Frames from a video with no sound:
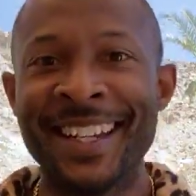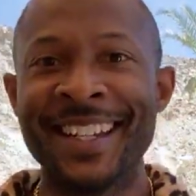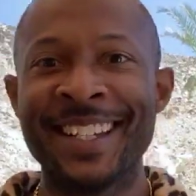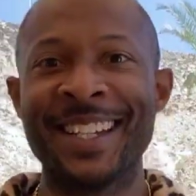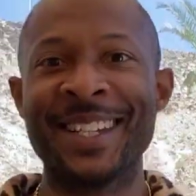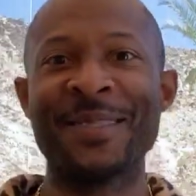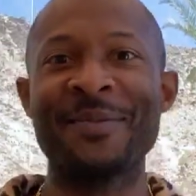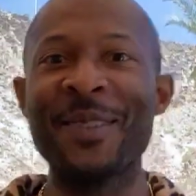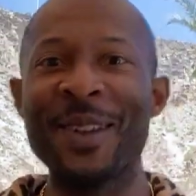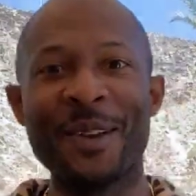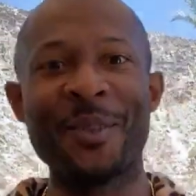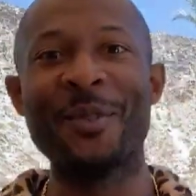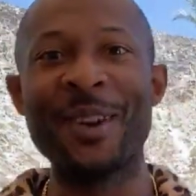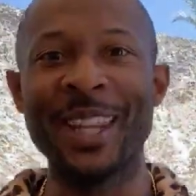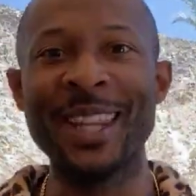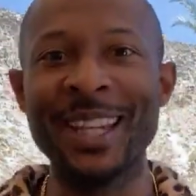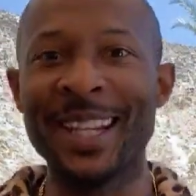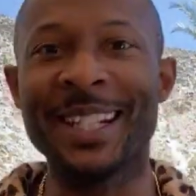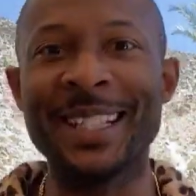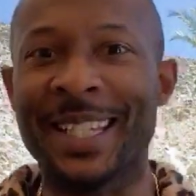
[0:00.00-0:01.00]
This would be a
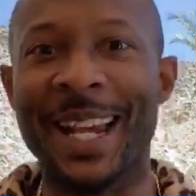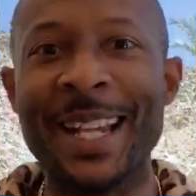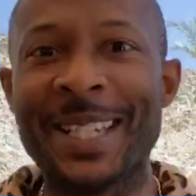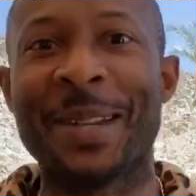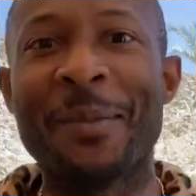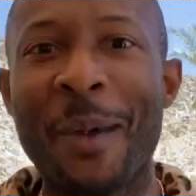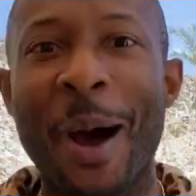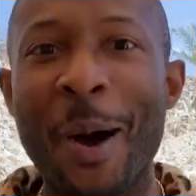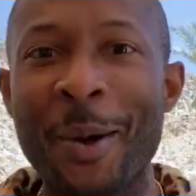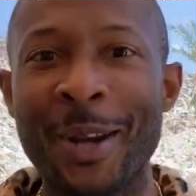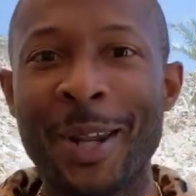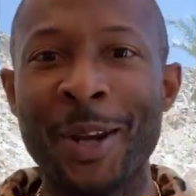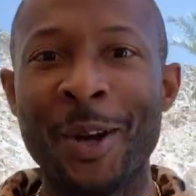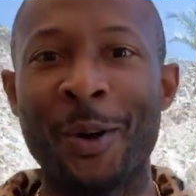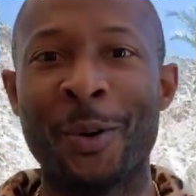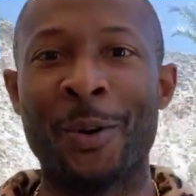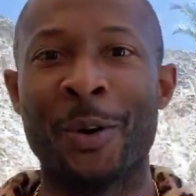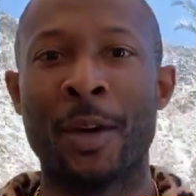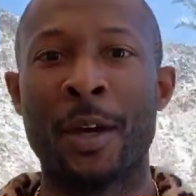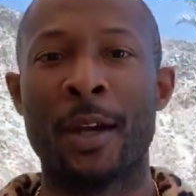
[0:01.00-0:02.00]
really good
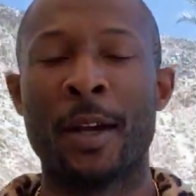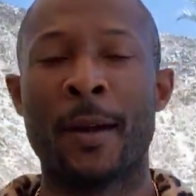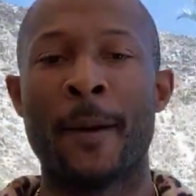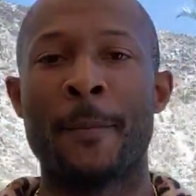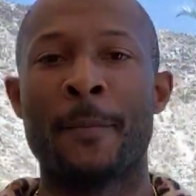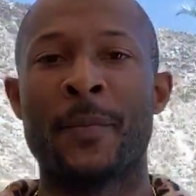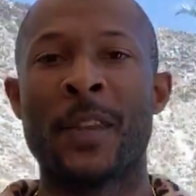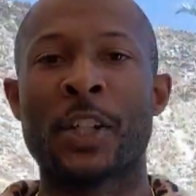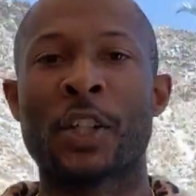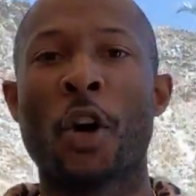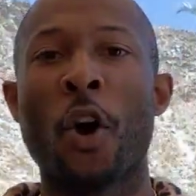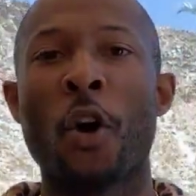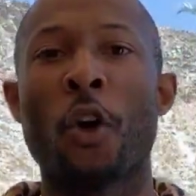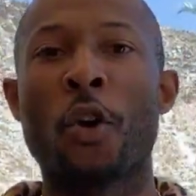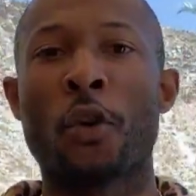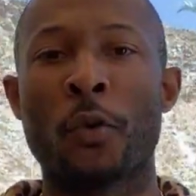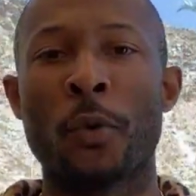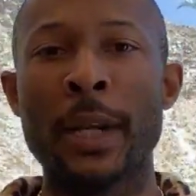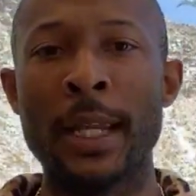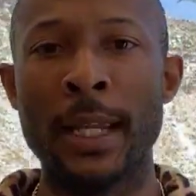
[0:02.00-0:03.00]
testimonial. That's
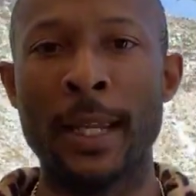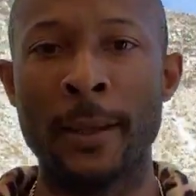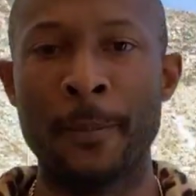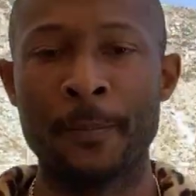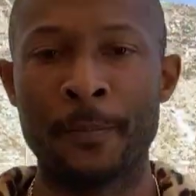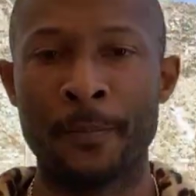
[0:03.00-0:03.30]
called greed.